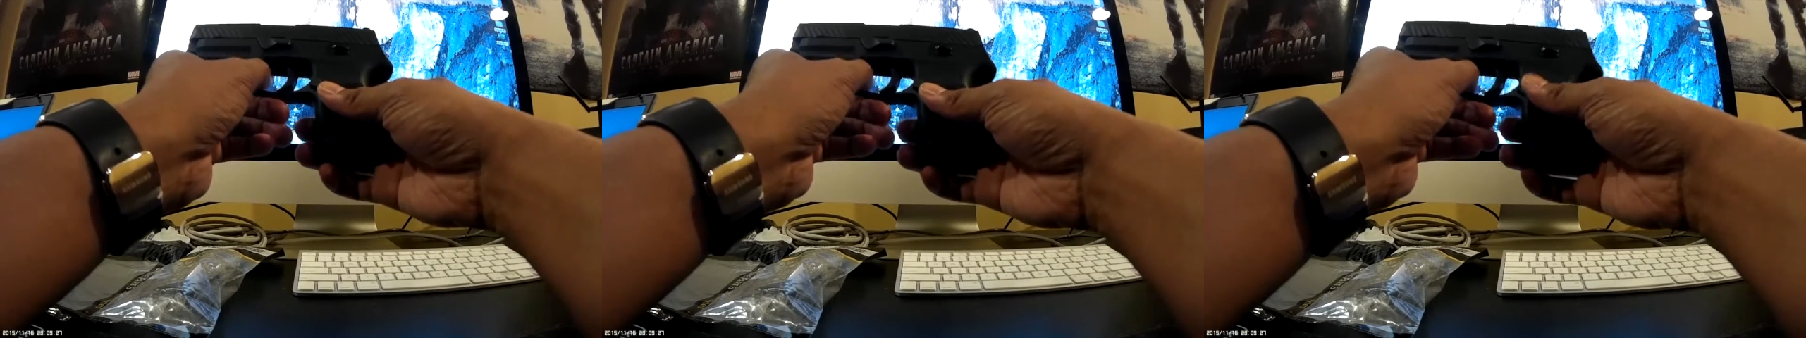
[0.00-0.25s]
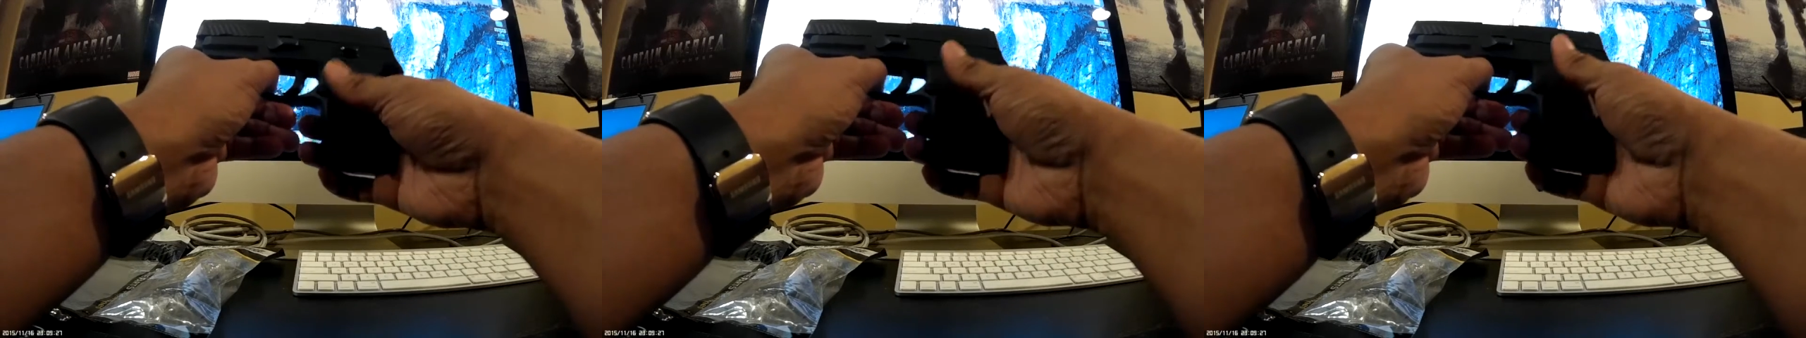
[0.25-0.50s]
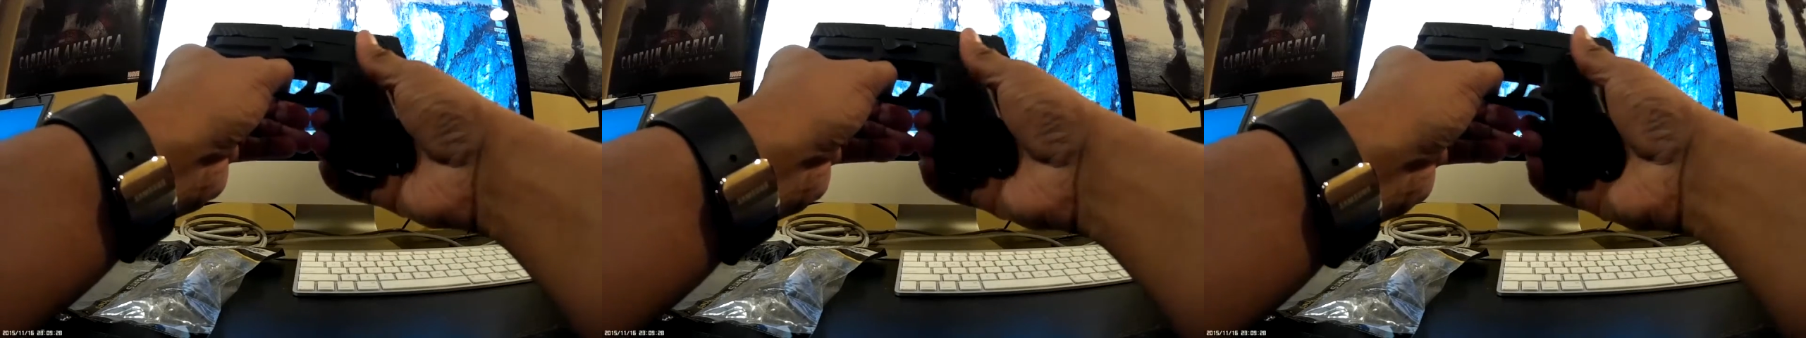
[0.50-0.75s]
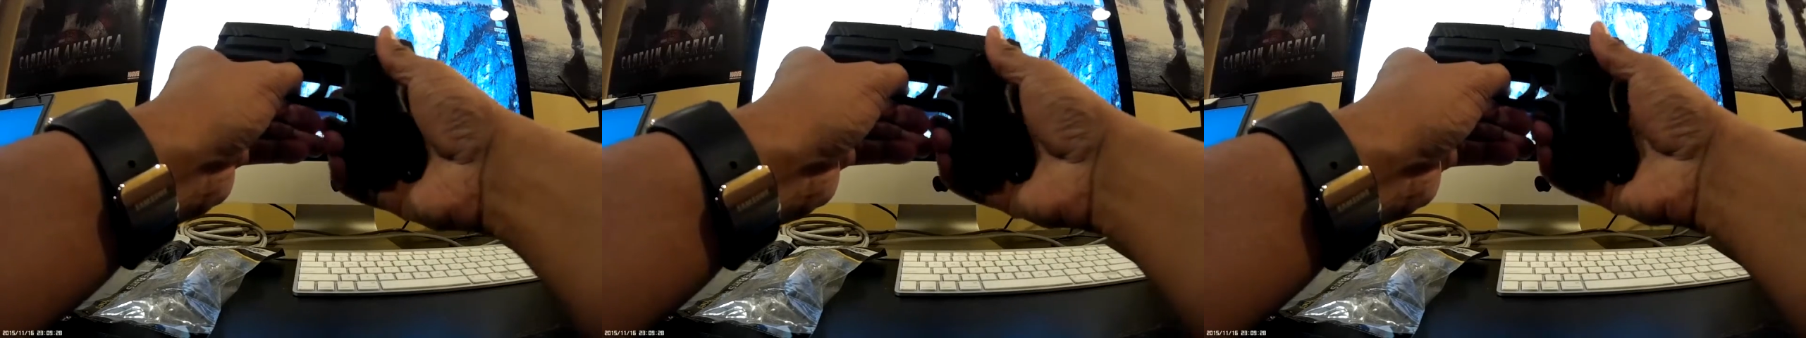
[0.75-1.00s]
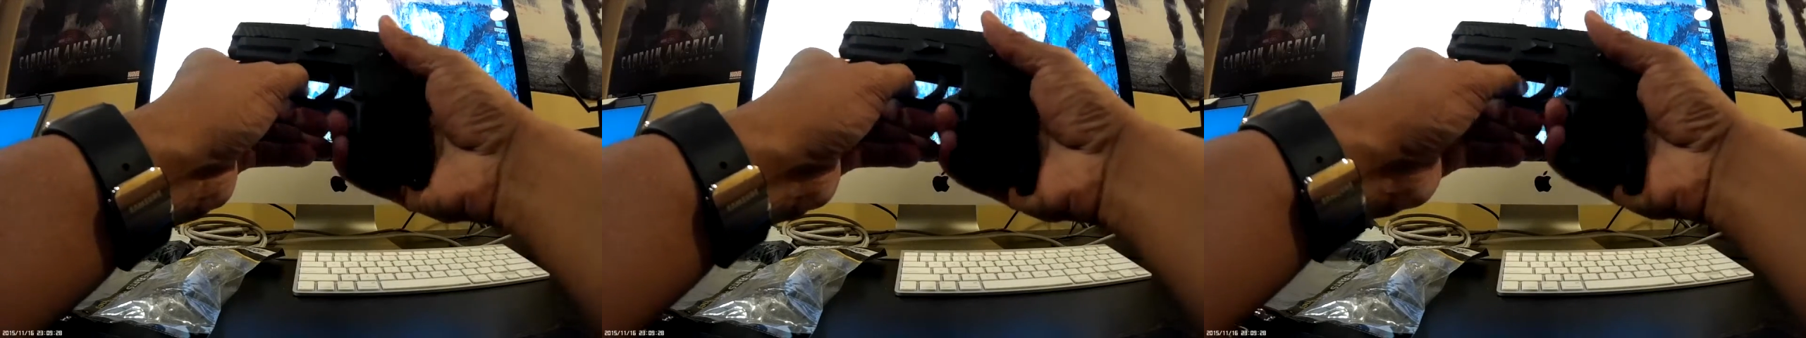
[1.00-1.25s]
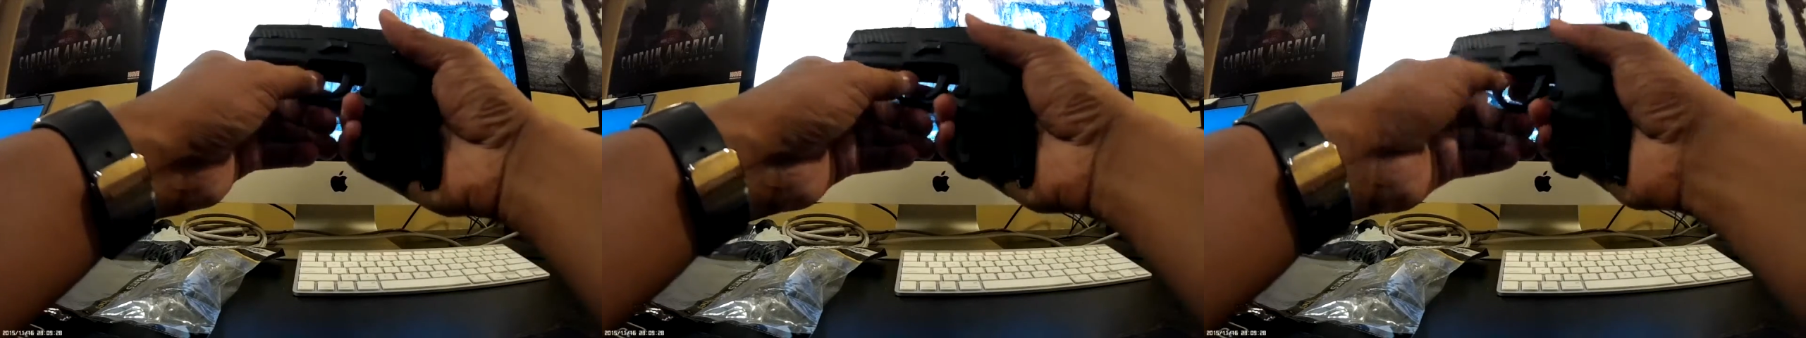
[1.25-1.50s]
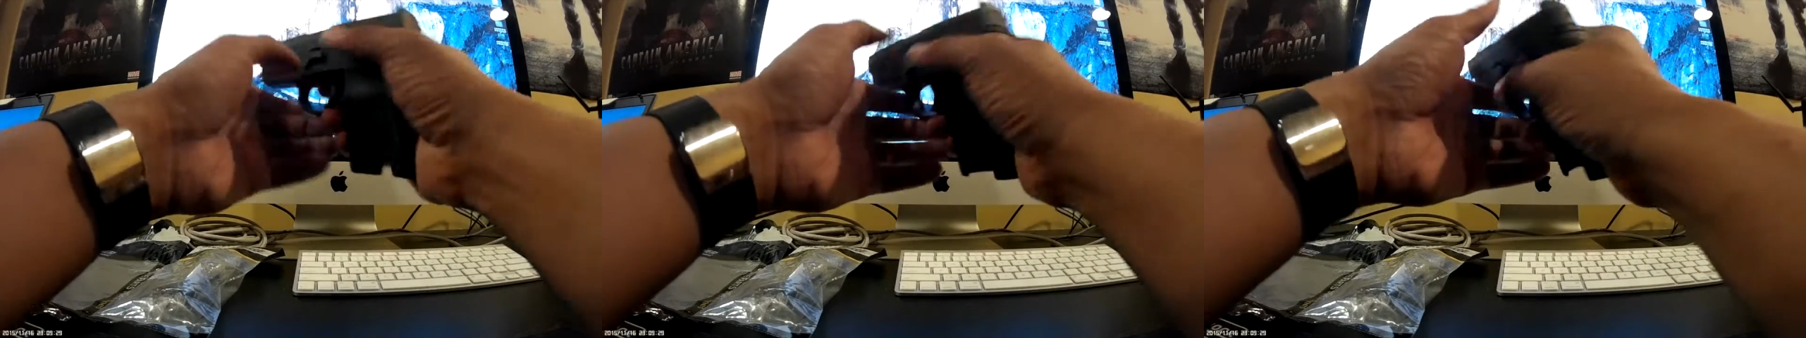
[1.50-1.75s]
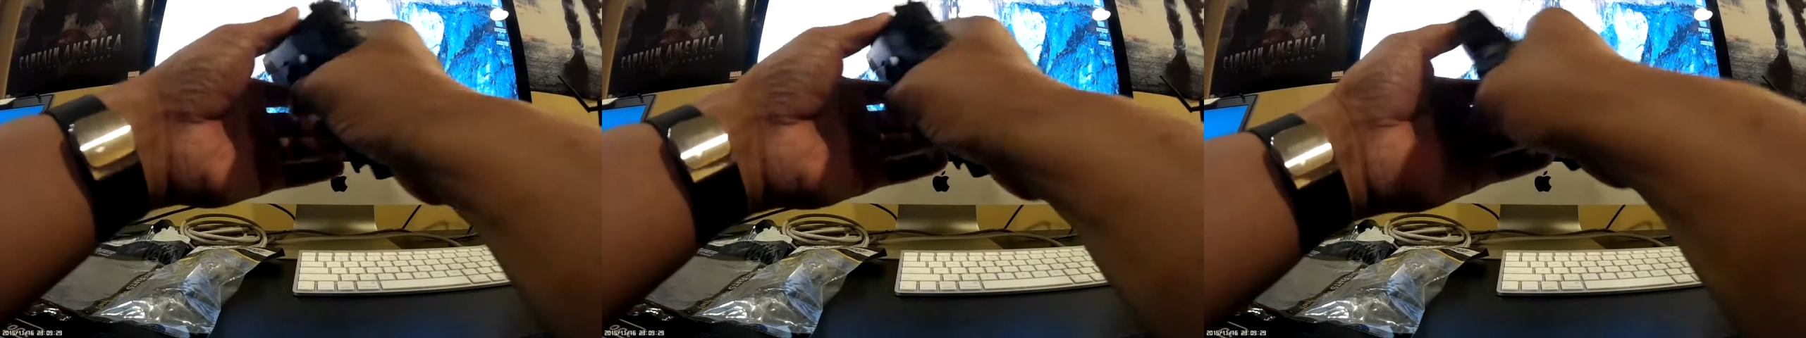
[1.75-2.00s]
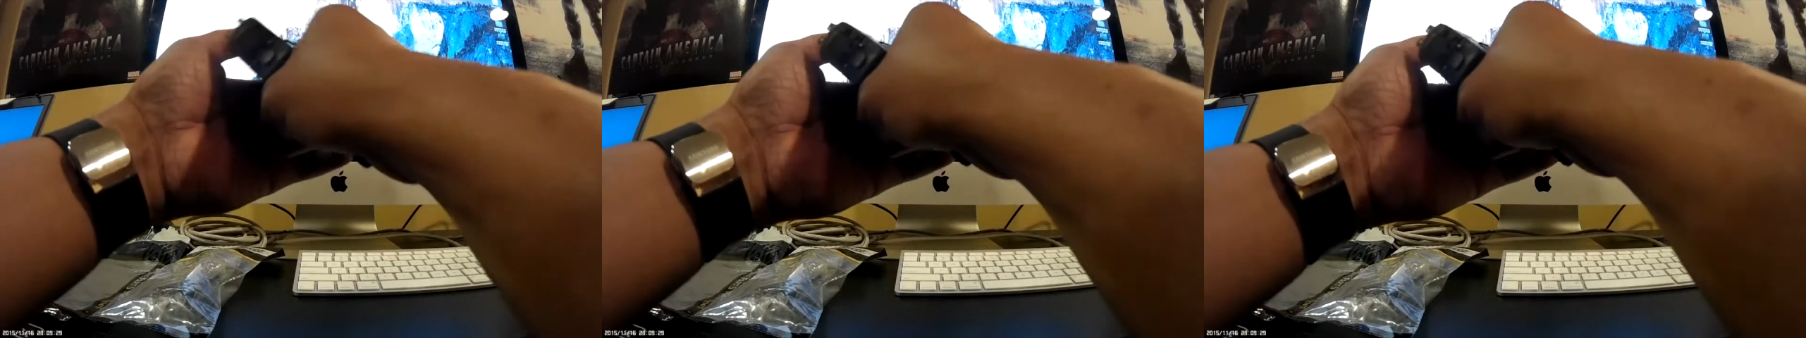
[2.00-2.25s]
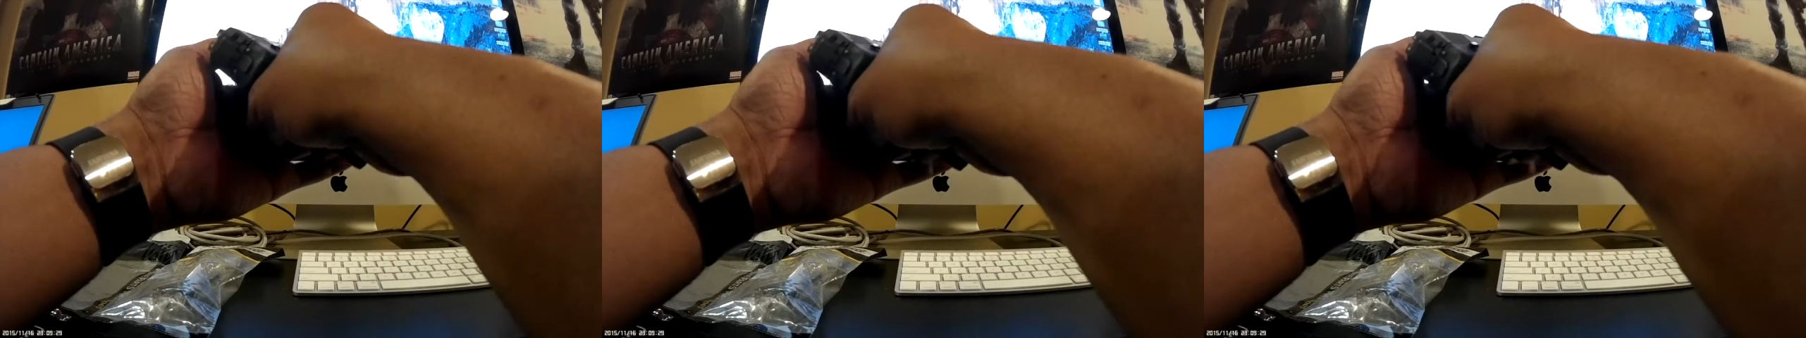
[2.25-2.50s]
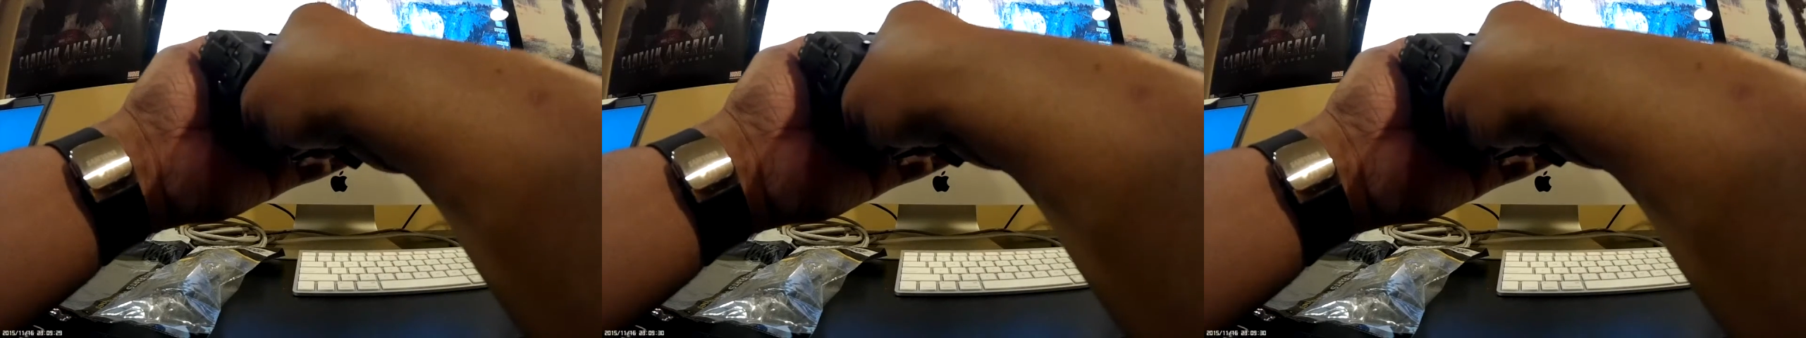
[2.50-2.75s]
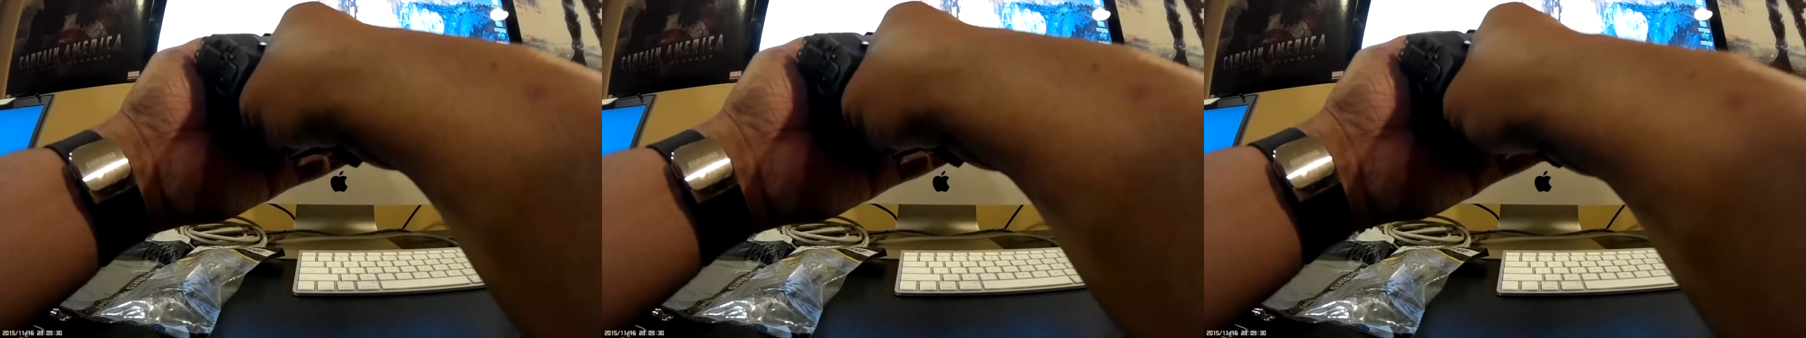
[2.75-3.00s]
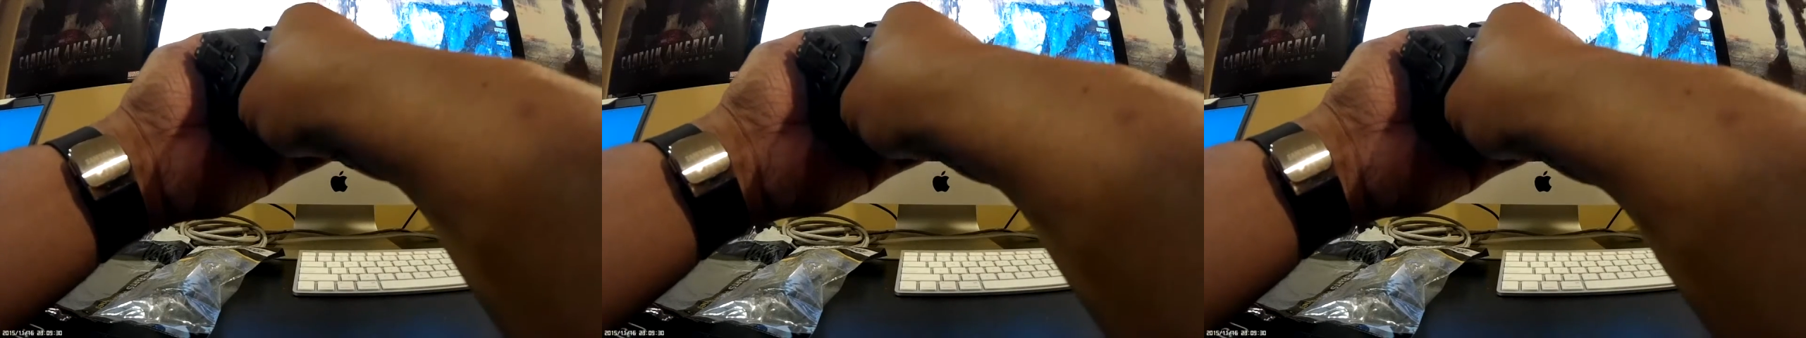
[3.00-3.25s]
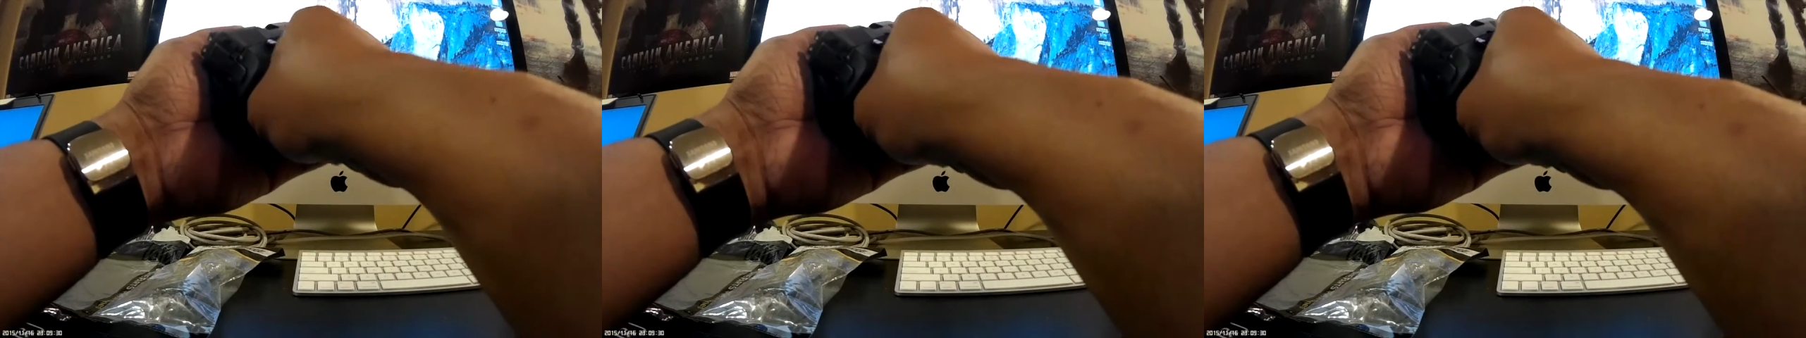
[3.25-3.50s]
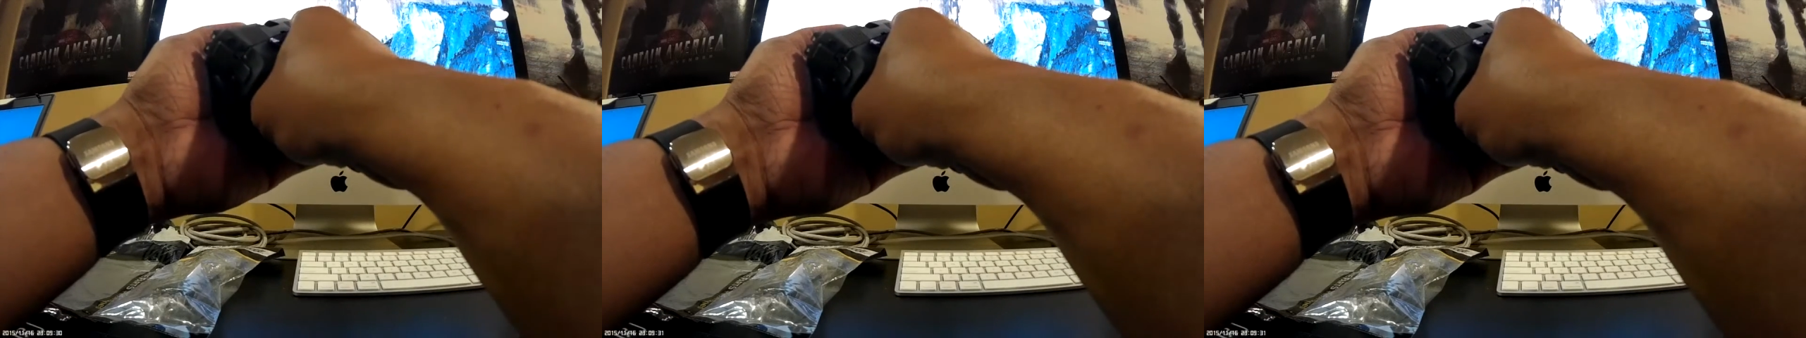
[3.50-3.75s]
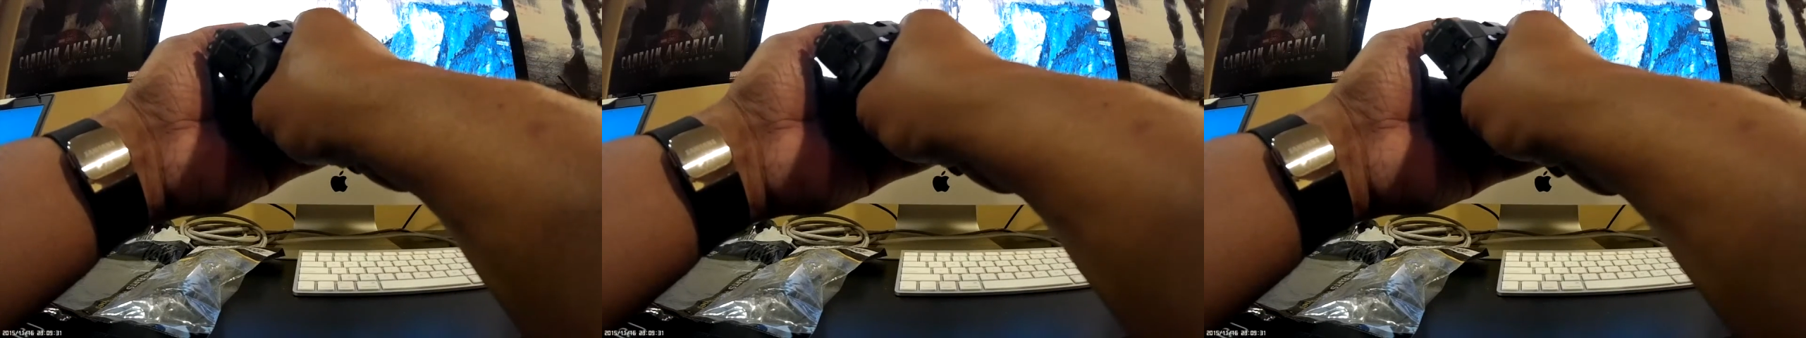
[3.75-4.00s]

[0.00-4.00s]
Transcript: No face is visible, so there are no lips to read.